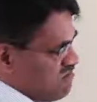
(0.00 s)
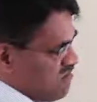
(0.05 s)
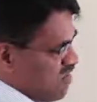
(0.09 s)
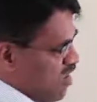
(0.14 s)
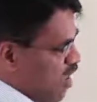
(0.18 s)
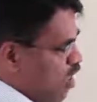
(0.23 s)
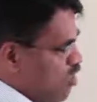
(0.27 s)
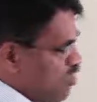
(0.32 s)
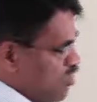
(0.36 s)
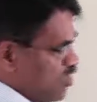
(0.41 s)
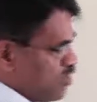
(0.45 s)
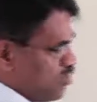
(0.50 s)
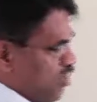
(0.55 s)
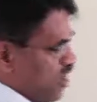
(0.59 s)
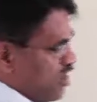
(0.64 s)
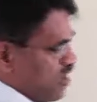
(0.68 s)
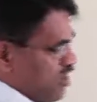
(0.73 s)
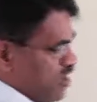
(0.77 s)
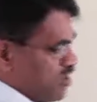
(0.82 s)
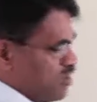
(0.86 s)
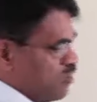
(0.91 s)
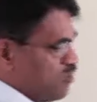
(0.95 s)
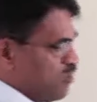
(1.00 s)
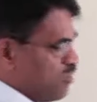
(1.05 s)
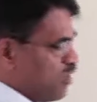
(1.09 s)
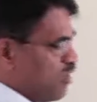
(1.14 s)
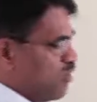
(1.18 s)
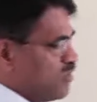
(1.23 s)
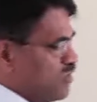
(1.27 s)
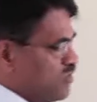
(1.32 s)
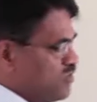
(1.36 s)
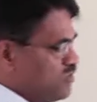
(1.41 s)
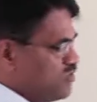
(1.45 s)
count 1 or 2
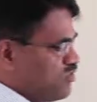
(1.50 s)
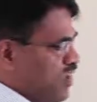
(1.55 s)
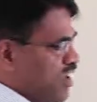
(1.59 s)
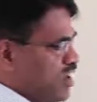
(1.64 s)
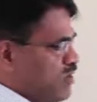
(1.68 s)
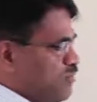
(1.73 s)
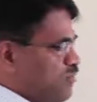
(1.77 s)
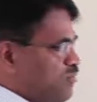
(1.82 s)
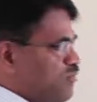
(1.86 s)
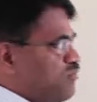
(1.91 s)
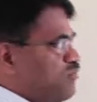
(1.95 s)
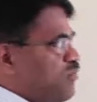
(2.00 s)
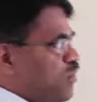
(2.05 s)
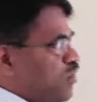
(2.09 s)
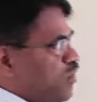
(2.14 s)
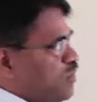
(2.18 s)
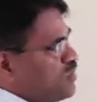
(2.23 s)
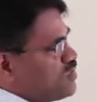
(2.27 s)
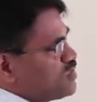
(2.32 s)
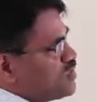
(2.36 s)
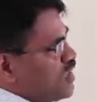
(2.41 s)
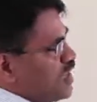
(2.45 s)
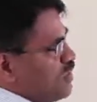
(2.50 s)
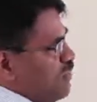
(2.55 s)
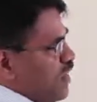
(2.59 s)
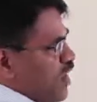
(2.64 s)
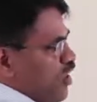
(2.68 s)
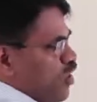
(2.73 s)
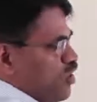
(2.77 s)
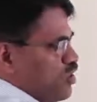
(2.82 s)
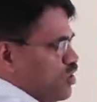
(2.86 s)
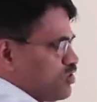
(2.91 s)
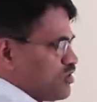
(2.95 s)
problems where problems that
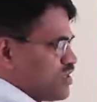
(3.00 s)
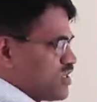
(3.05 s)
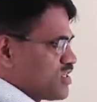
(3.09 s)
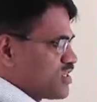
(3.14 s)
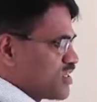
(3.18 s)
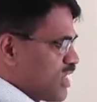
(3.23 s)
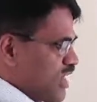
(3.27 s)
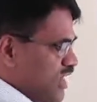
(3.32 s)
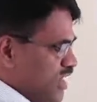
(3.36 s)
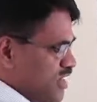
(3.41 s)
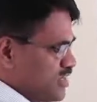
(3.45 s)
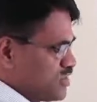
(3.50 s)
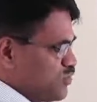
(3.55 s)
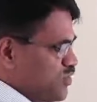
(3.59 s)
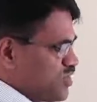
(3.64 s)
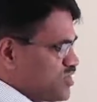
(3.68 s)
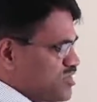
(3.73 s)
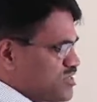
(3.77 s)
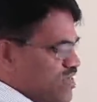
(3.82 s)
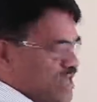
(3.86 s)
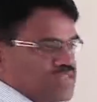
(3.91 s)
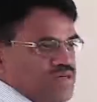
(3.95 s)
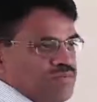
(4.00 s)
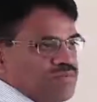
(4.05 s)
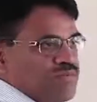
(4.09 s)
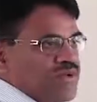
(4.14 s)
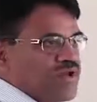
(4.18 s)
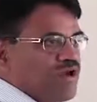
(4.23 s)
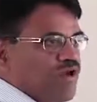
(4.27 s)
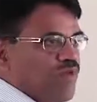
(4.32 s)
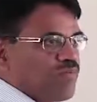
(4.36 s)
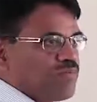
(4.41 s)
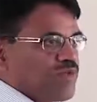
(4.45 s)
belong to this class with such a big
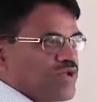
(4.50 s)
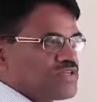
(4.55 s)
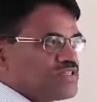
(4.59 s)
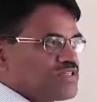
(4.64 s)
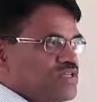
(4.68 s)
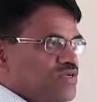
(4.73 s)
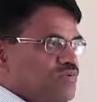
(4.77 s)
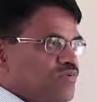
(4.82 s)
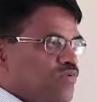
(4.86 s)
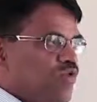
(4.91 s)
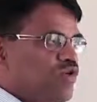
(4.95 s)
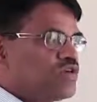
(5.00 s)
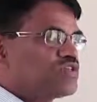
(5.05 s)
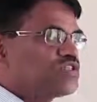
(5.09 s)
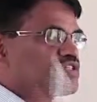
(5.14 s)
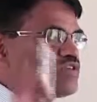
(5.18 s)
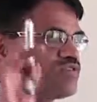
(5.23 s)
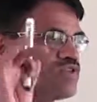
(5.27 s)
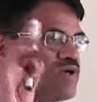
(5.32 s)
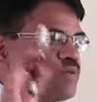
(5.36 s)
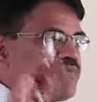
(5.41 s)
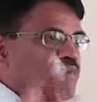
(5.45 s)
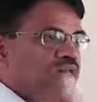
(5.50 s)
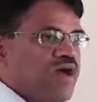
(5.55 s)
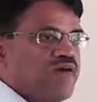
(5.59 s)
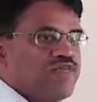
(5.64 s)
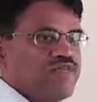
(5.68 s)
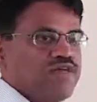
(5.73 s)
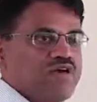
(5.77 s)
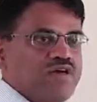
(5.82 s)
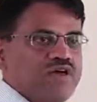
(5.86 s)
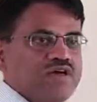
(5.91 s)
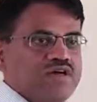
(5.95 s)
complexity. Most of them have
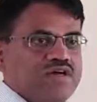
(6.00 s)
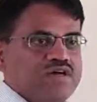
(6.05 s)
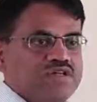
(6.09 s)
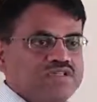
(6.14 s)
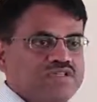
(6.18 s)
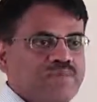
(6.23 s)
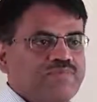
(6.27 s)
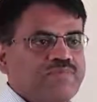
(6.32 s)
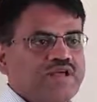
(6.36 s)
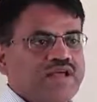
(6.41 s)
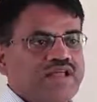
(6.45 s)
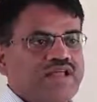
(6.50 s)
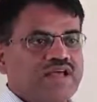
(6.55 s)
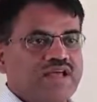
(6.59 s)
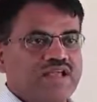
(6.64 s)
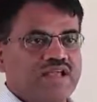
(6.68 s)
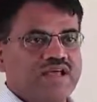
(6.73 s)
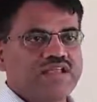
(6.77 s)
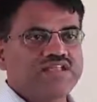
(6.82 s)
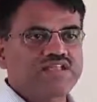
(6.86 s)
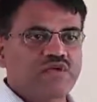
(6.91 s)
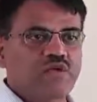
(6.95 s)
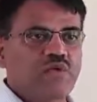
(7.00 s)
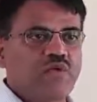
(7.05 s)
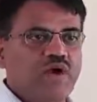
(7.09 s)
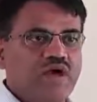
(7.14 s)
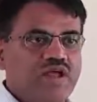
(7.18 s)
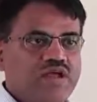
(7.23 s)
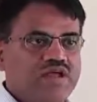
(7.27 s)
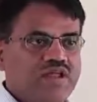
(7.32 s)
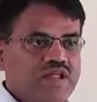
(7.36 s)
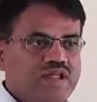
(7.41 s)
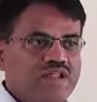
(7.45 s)
something like an n square
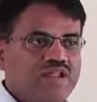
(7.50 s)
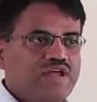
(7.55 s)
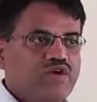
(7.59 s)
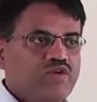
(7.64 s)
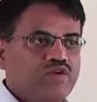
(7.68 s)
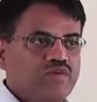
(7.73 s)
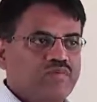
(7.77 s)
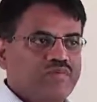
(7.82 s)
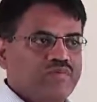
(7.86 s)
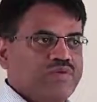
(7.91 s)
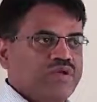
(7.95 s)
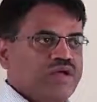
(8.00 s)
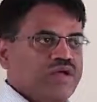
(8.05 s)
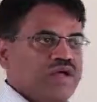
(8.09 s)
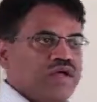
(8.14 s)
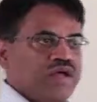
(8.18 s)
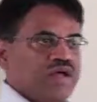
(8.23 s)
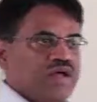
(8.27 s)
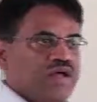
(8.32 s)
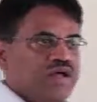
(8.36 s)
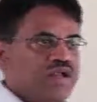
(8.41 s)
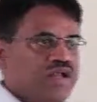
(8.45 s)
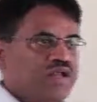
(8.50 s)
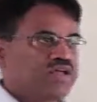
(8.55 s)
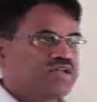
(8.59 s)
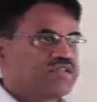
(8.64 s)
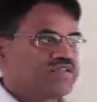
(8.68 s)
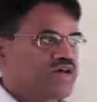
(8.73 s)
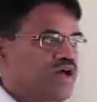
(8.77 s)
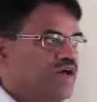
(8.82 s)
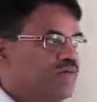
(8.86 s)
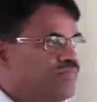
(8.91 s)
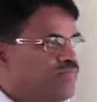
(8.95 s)
and n cube running
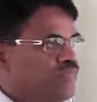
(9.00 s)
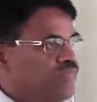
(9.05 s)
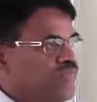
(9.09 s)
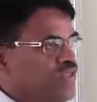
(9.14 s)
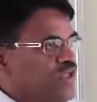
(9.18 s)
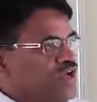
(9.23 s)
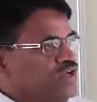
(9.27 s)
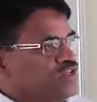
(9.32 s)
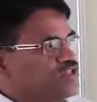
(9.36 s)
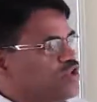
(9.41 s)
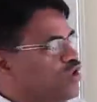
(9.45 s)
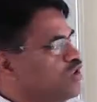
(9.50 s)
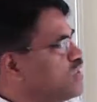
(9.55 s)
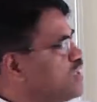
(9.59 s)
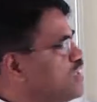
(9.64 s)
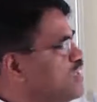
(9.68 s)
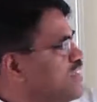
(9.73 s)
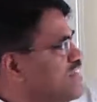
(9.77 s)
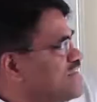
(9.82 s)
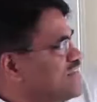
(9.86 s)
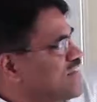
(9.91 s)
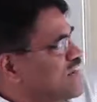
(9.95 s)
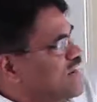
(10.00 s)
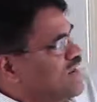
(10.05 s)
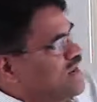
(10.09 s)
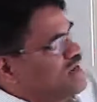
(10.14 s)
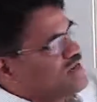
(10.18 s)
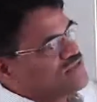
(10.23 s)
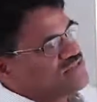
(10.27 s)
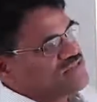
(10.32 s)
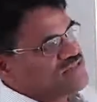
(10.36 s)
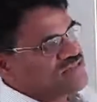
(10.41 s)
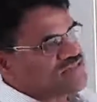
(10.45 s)
time. So this
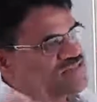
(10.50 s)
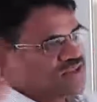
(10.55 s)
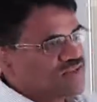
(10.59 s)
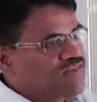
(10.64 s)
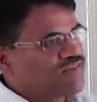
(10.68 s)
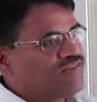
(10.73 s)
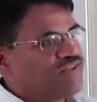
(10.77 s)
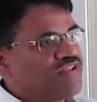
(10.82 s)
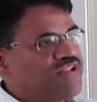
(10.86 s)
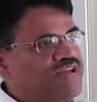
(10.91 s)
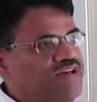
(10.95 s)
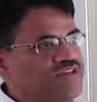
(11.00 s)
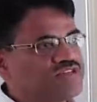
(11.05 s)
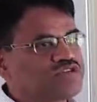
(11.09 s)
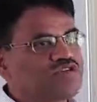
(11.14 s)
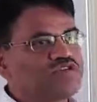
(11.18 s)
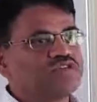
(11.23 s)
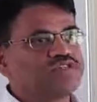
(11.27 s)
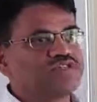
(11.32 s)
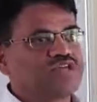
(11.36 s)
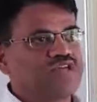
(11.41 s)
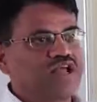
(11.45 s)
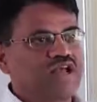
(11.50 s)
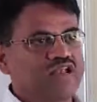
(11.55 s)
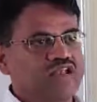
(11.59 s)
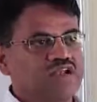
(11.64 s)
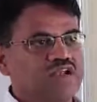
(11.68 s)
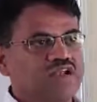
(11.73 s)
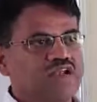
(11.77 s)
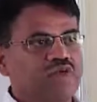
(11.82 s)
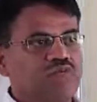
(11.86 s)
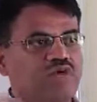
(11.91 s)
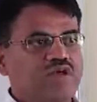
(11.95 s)
class is roughly
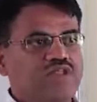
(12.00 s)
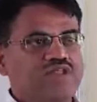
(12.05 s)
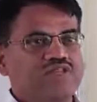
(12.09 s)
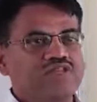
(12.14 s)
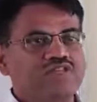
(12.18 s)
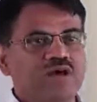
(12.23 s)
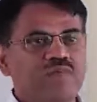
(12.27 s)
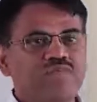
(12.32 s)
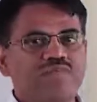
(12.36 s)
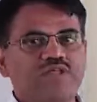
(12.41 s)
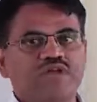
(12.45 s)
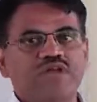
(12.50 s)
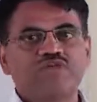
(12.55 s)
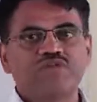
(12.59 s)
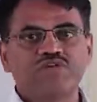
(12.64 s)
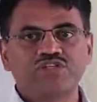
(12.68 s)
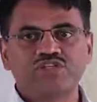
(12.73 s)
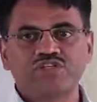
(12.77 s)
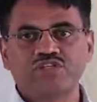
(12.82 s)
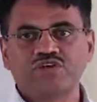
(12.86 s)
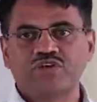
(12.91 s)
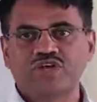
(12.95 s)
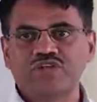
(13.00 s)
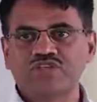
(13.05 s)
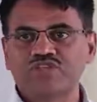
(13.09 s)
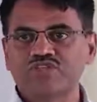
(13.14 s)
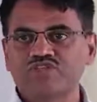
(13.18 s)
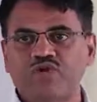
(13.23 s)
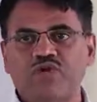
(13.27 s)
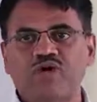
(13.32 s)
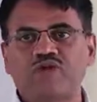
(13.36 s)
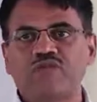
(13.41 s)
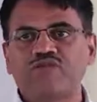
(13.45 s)
associated with something which you can
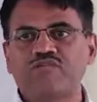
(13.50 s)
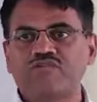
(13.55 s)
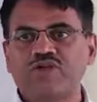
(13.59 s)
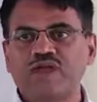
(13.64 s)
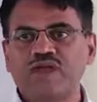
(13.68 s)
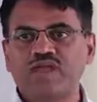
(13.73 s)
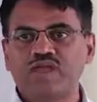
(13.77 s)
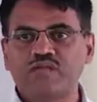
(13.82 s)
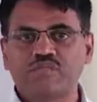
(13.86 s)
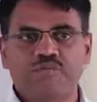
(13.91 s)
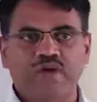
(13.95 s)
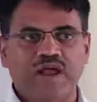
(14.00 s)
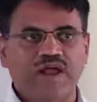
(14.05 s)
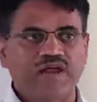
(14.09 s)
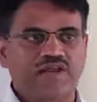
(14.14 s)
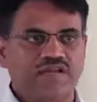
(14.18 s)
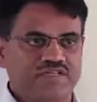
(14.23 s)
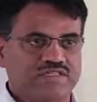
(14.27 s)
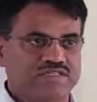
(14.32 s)
solve in practice.